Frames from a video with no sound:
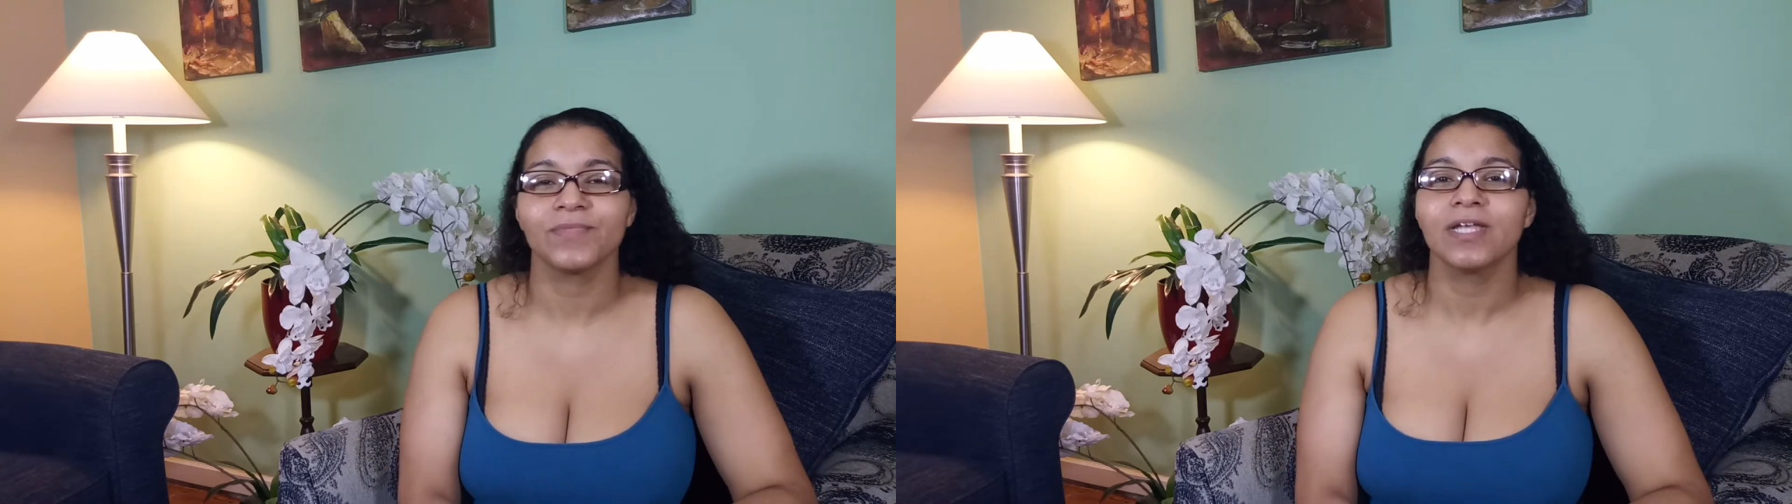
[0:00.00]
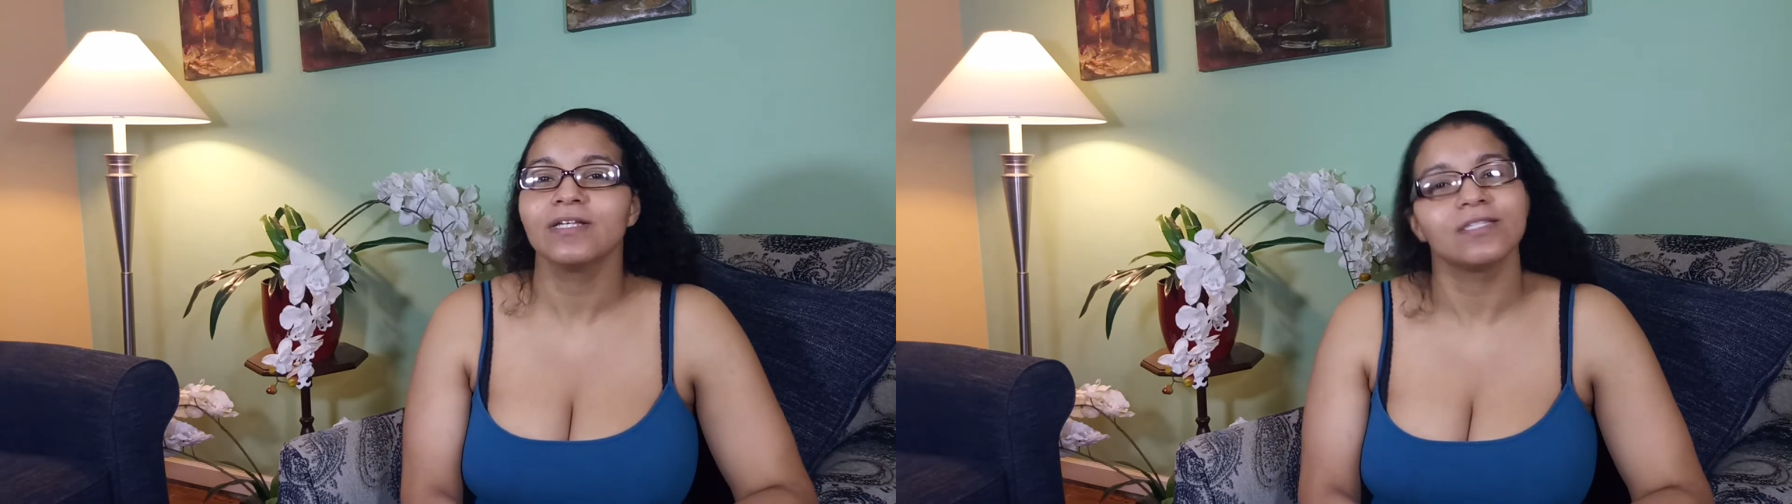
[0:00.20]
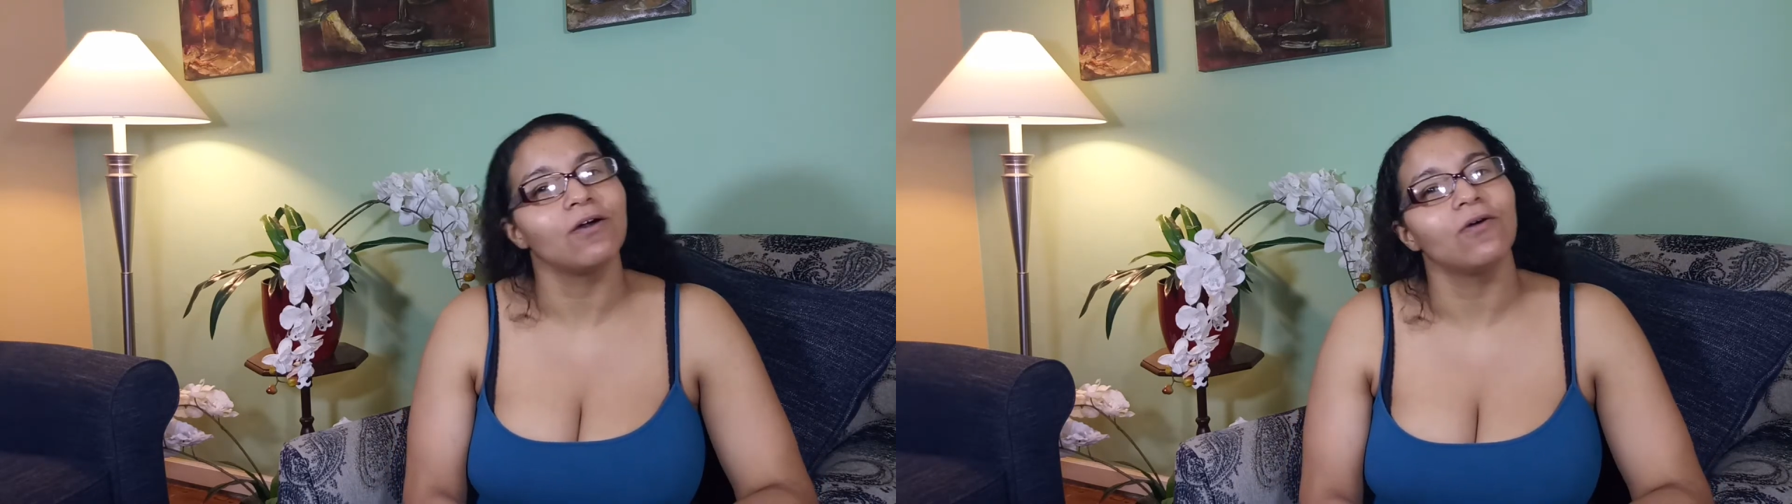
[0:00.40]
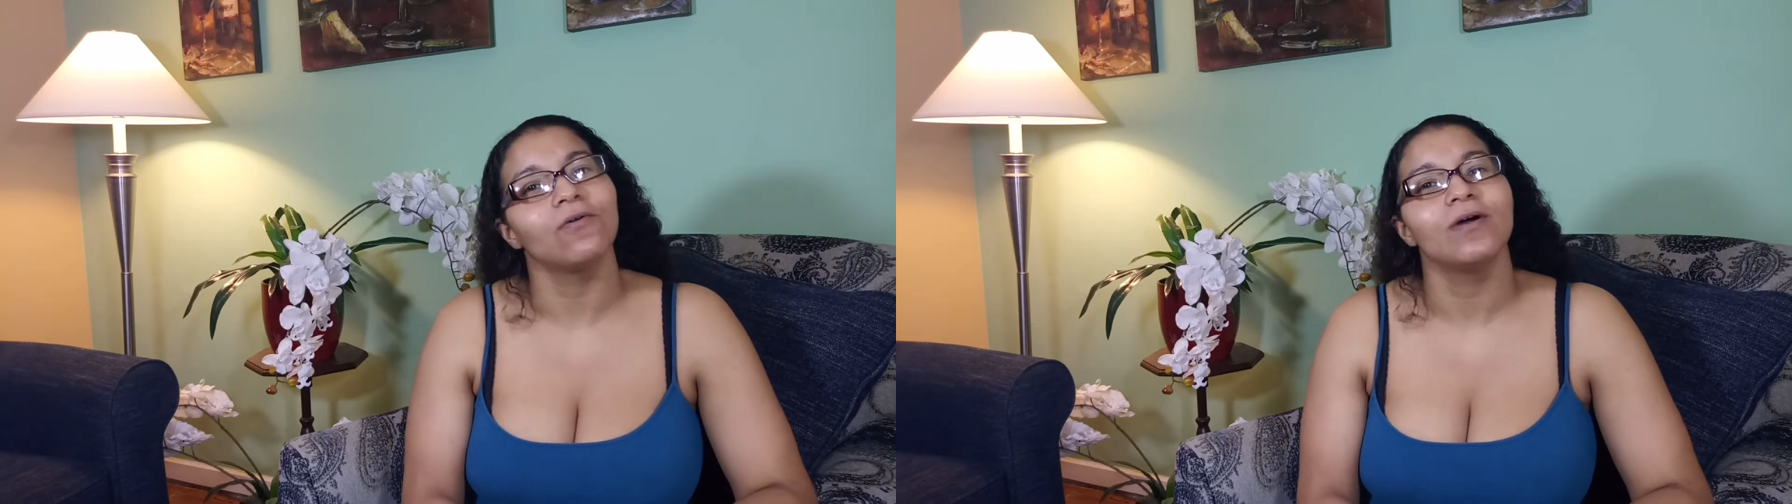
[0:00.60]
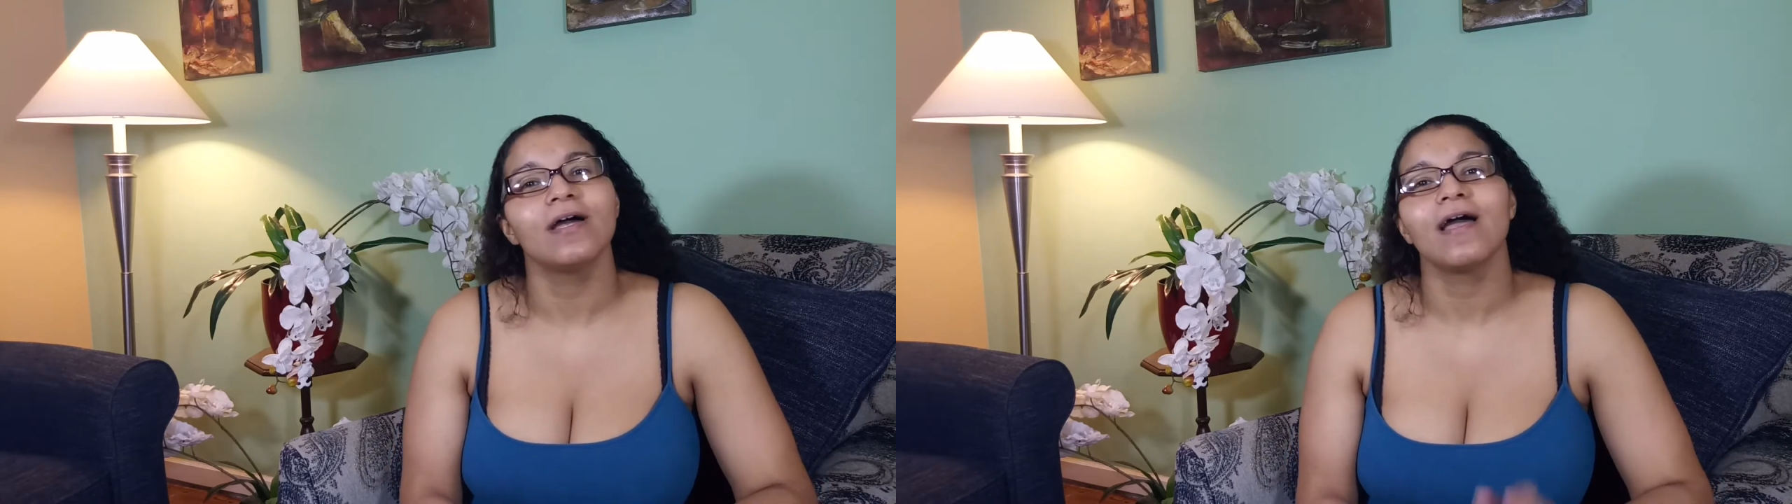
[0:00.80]

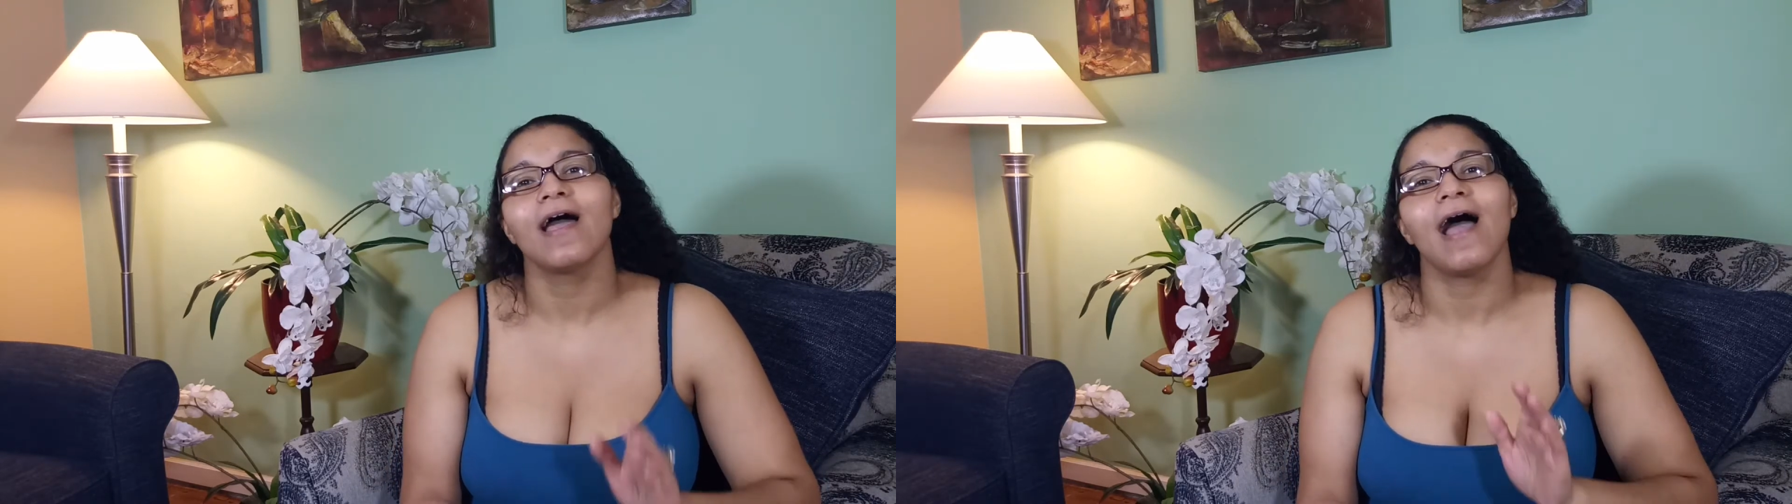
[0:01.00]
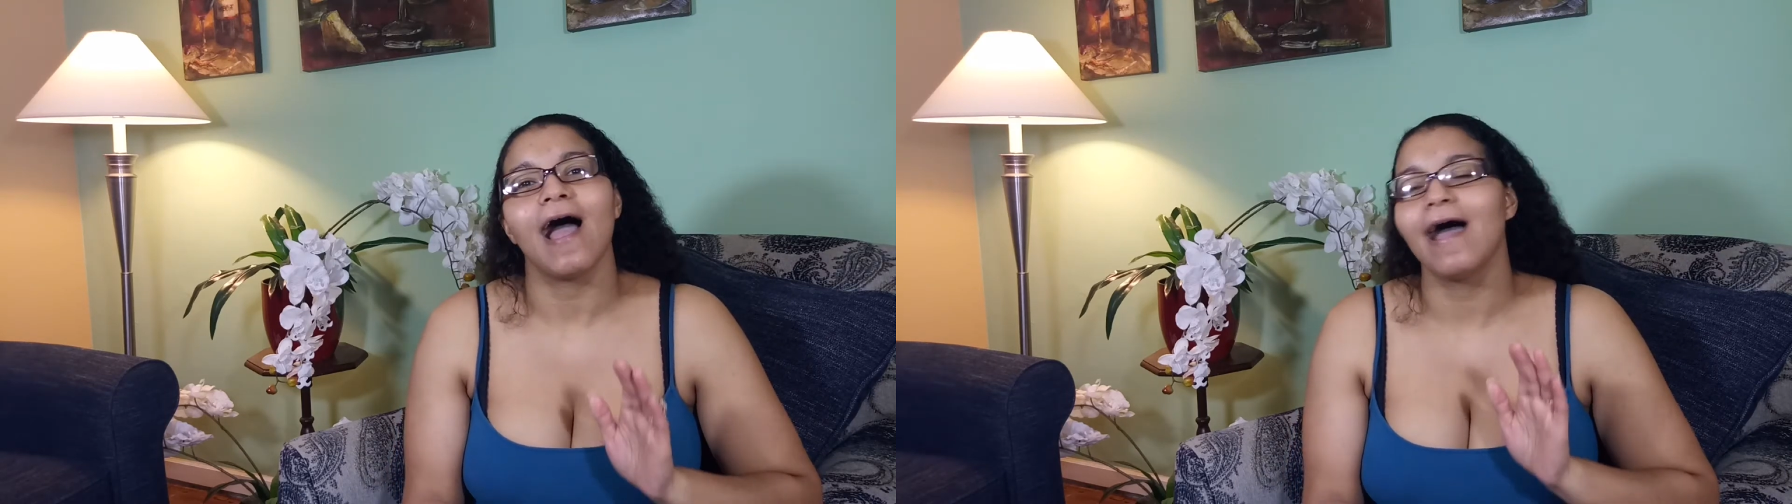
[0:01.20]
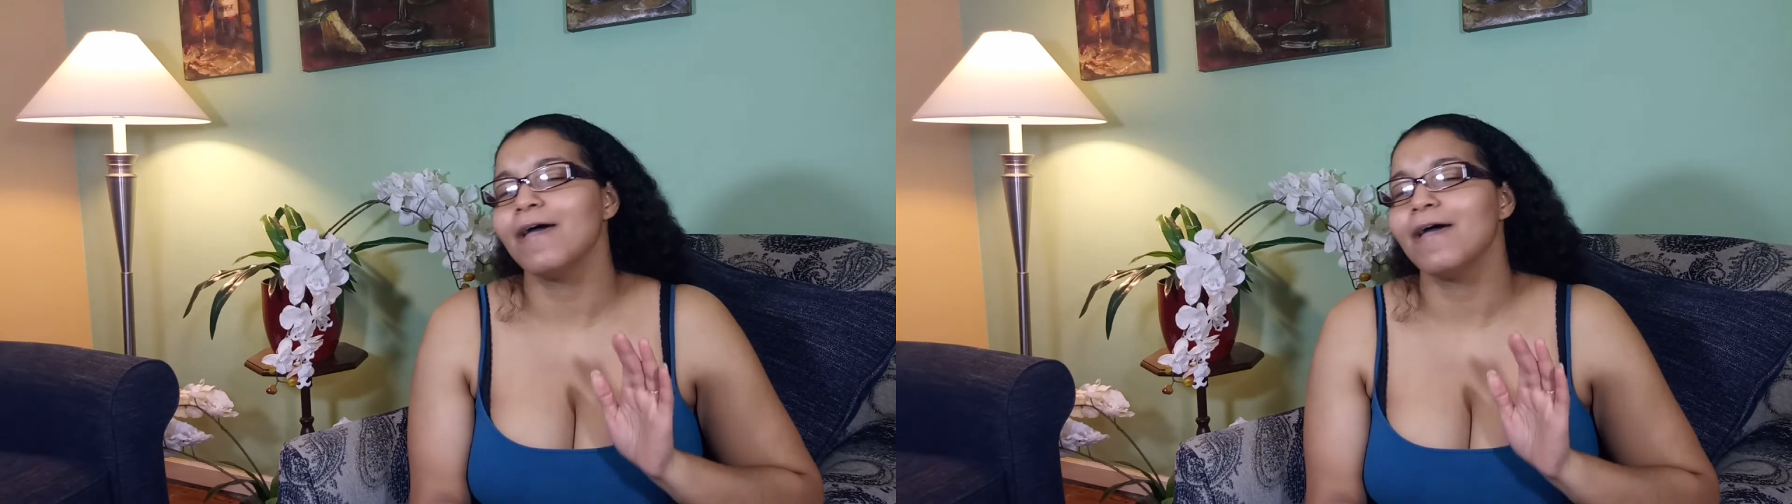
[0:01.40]
So I